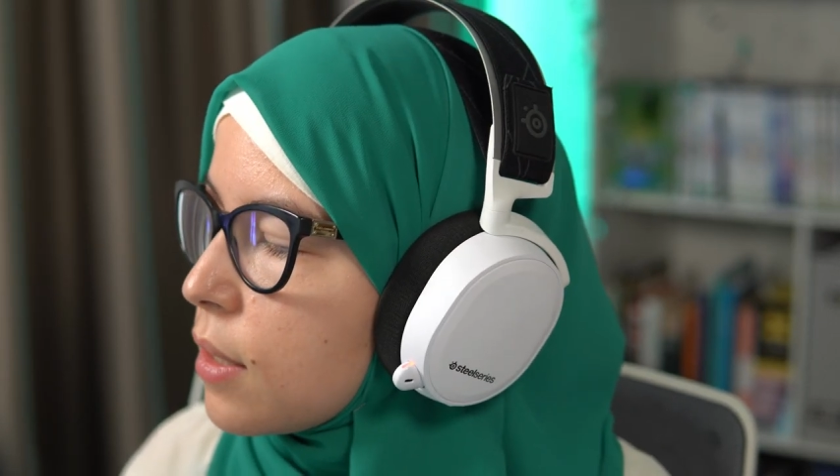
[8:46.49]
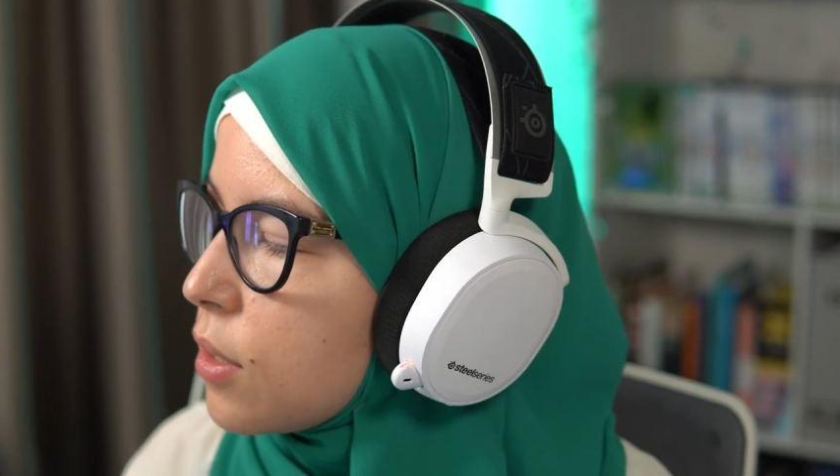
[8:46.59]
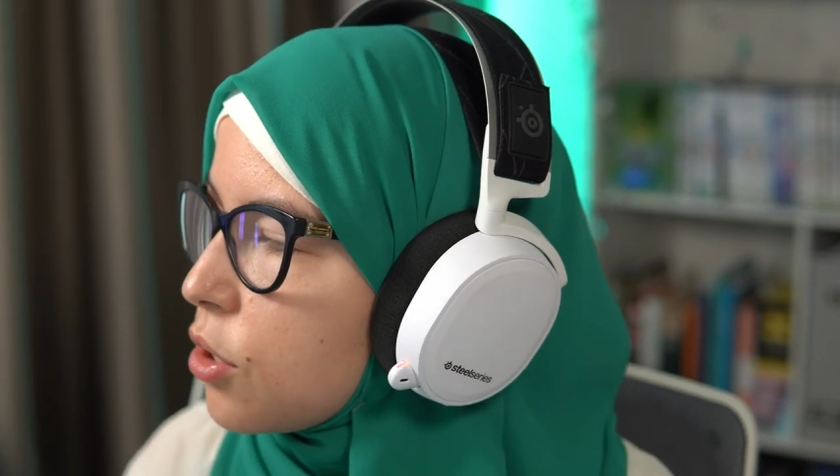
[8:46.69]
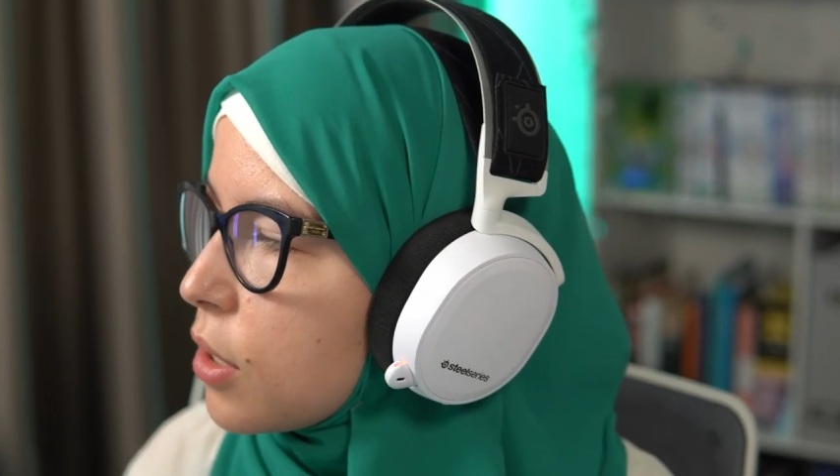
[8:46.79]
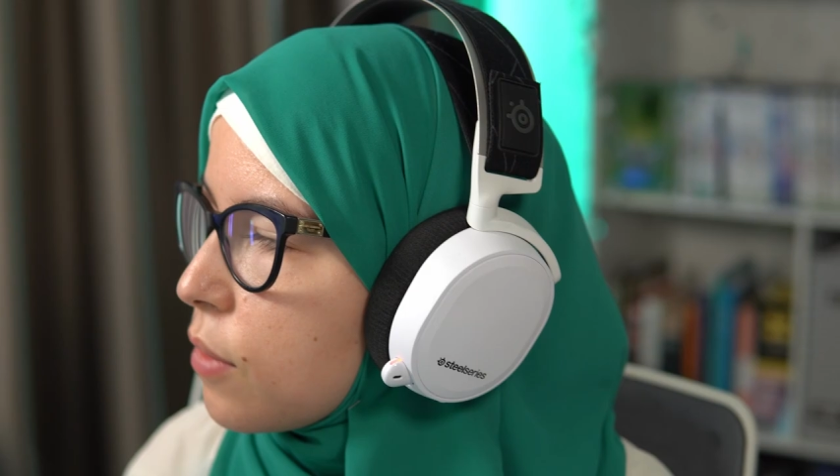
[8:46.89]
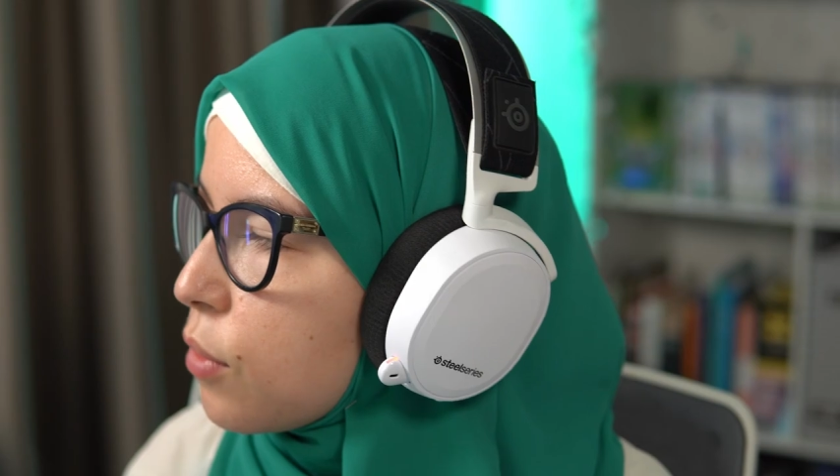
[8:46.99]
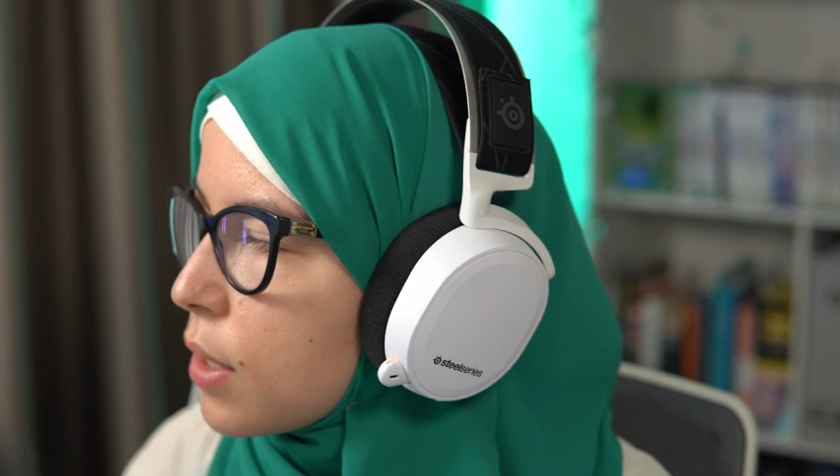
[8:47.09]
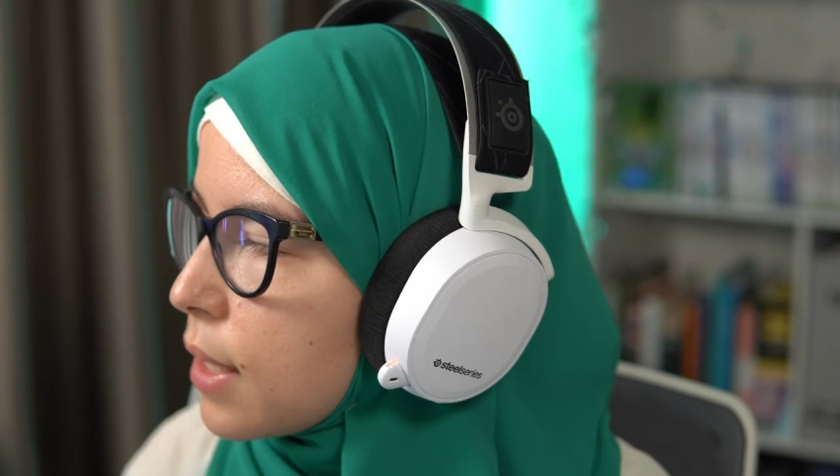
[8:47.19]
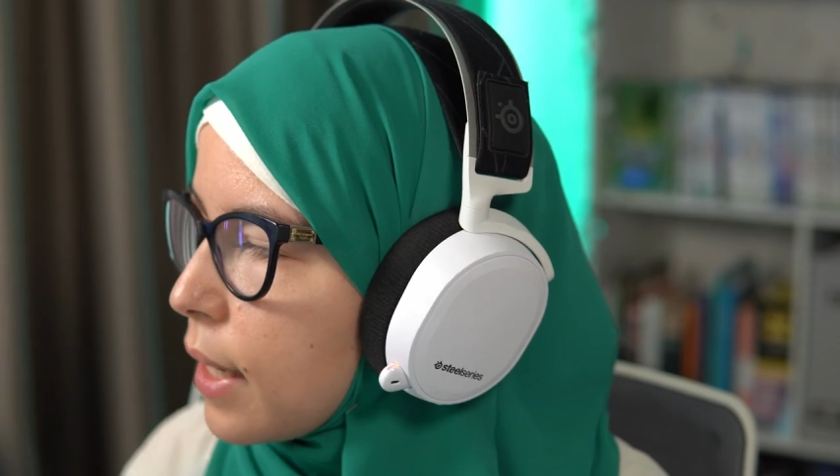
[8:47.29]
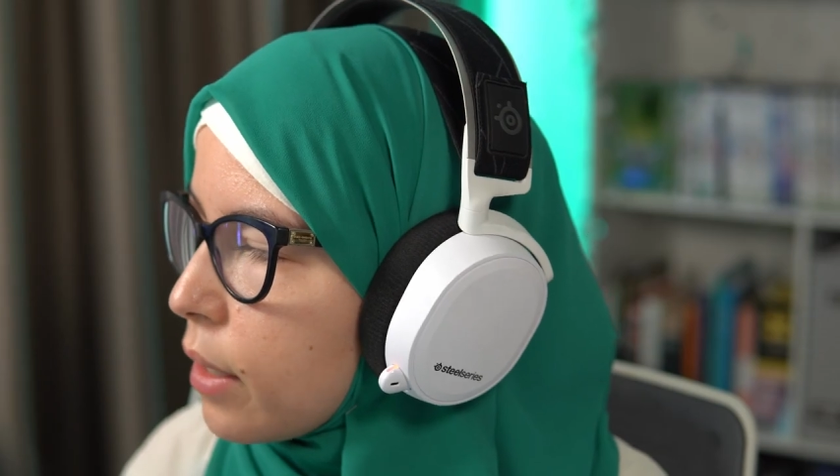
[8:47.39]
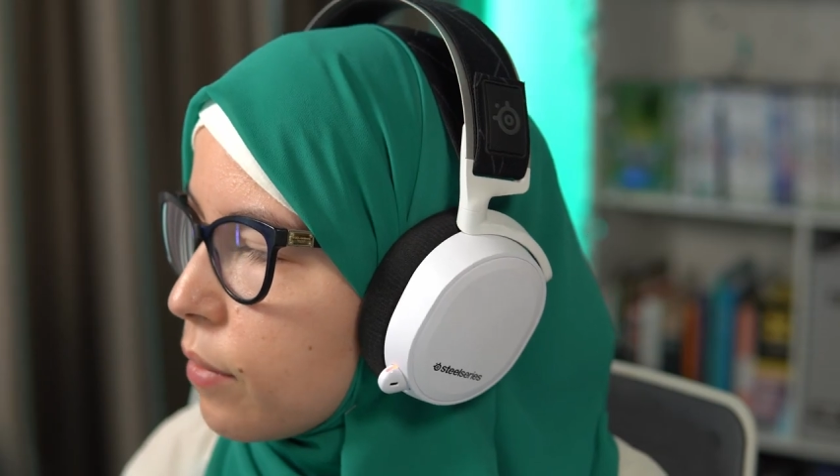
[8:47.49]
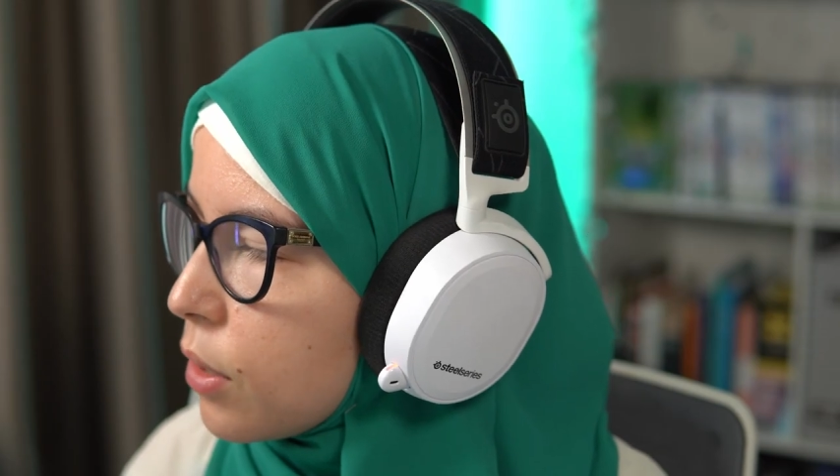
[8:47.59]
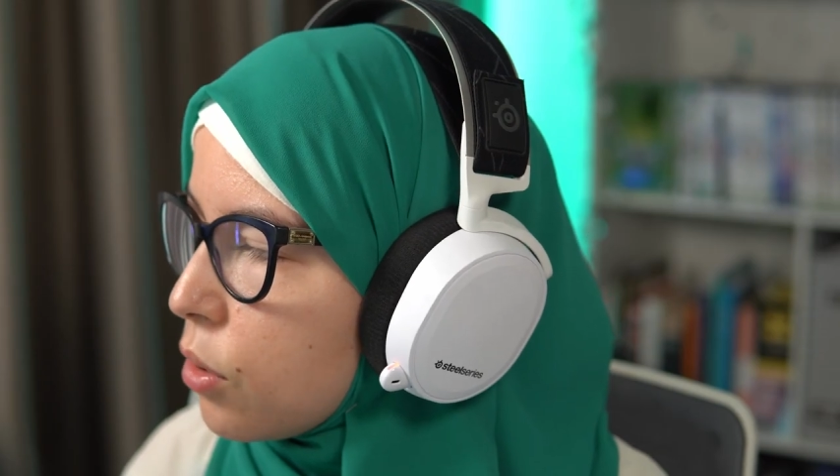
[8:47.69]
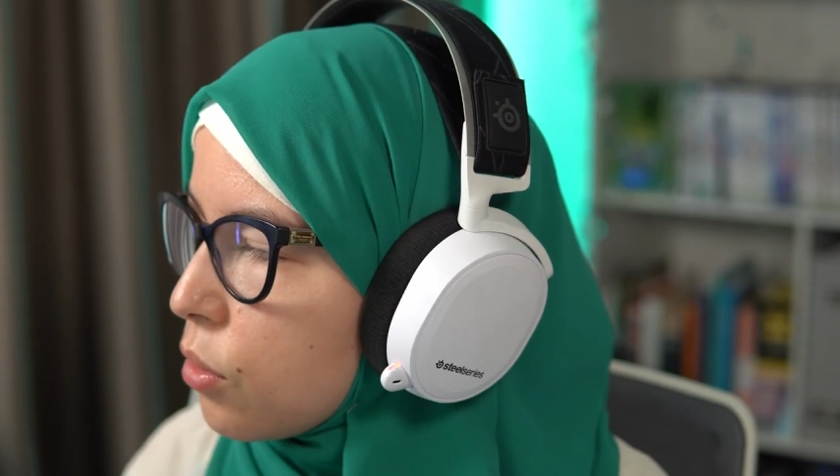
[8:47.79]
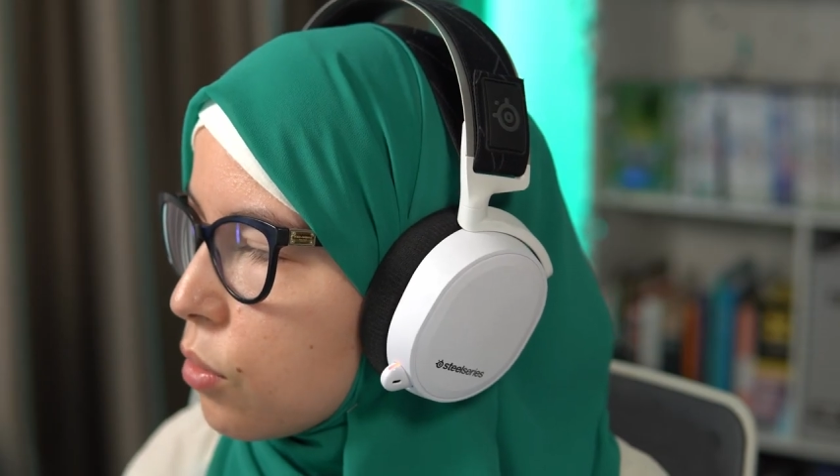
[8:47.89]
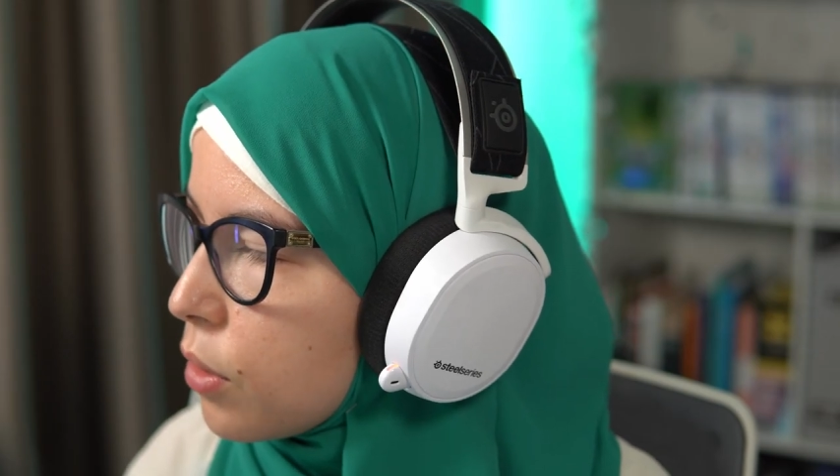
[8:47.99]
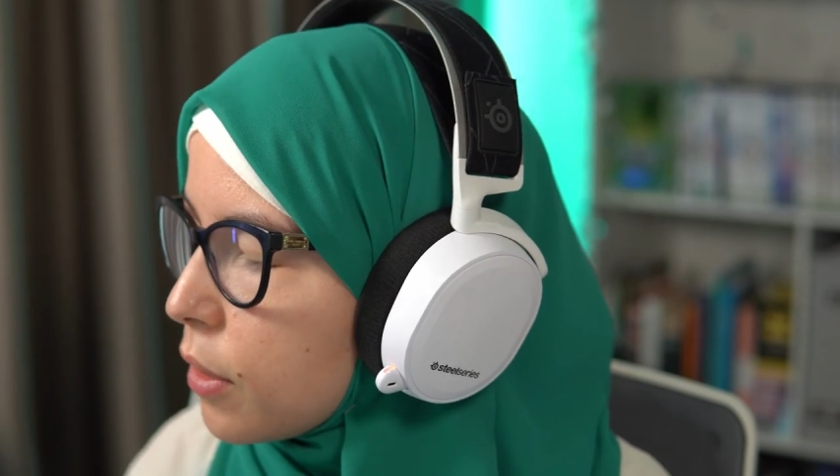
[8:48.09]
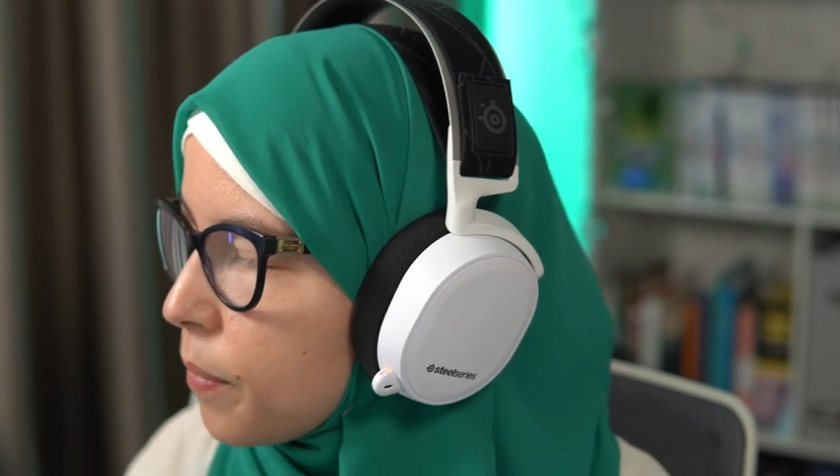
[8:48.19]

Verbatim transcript: this is just for the sake of the tutorial.